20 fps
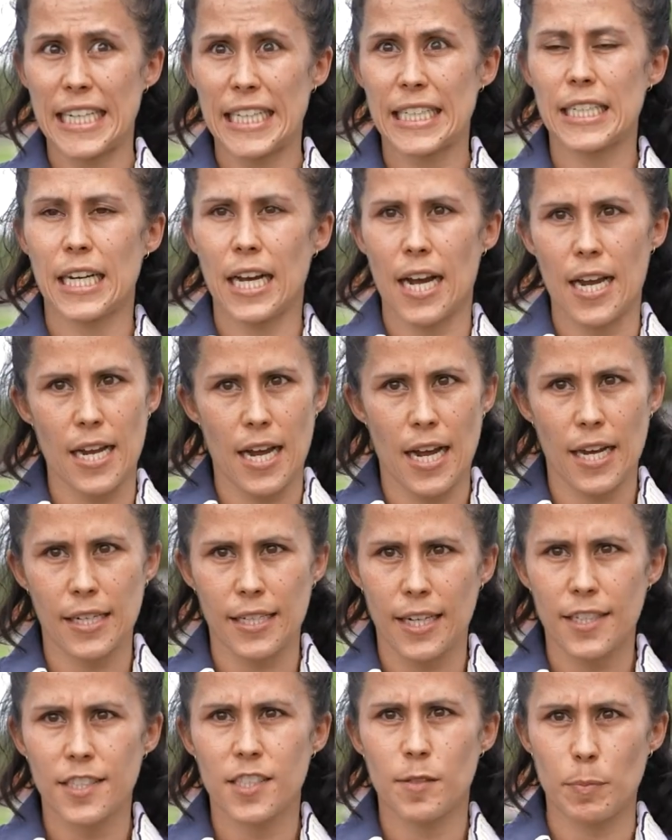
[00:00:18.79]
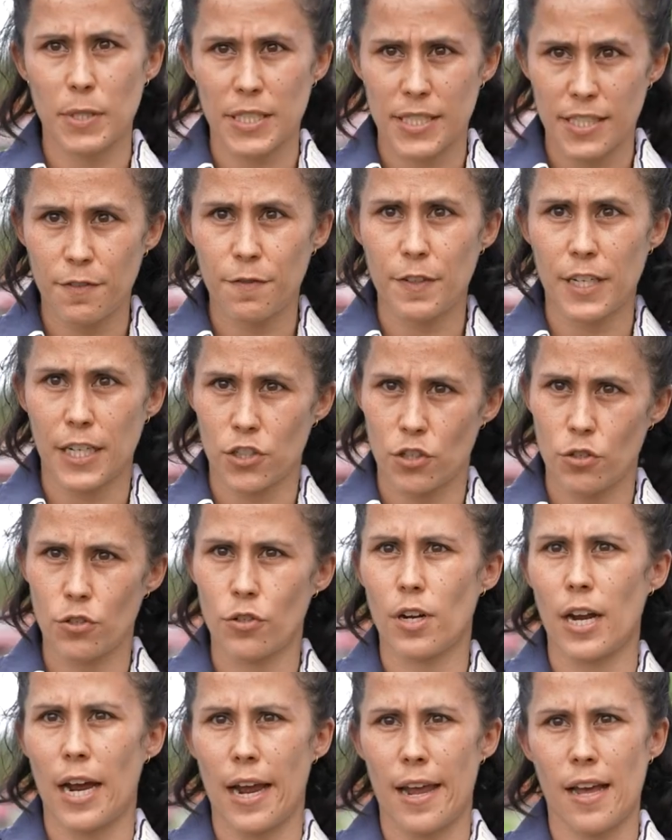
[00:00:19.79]
in Guyana, specific
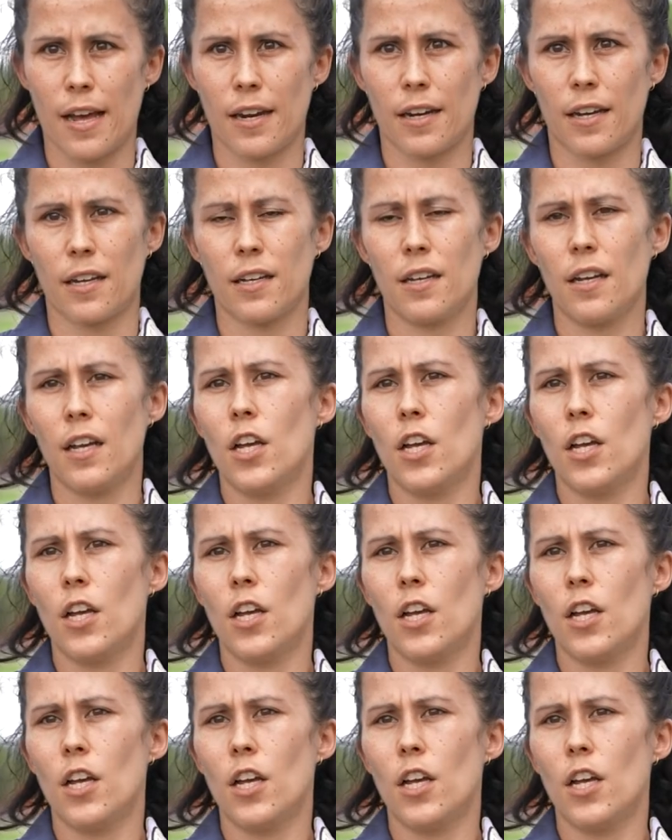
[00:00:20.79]
to Guyana.